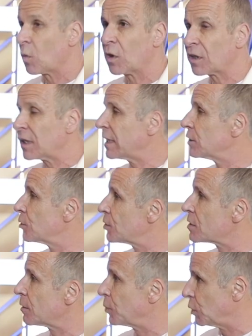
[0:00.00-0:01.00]
What can I do
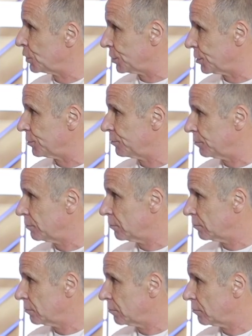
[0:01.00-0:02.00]
to support you?
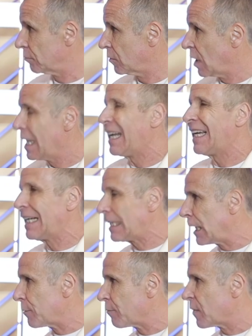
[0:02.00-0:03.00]

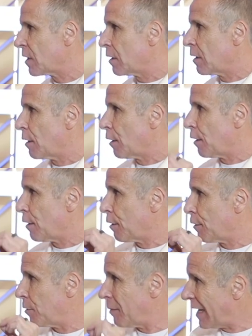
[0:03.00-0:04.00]
Again,
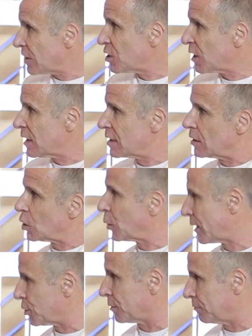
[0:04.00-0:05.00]
the magic is in the
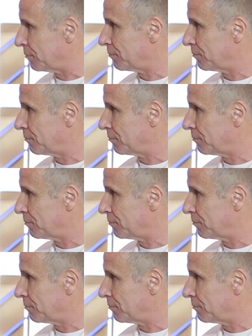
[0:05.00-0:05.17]
question.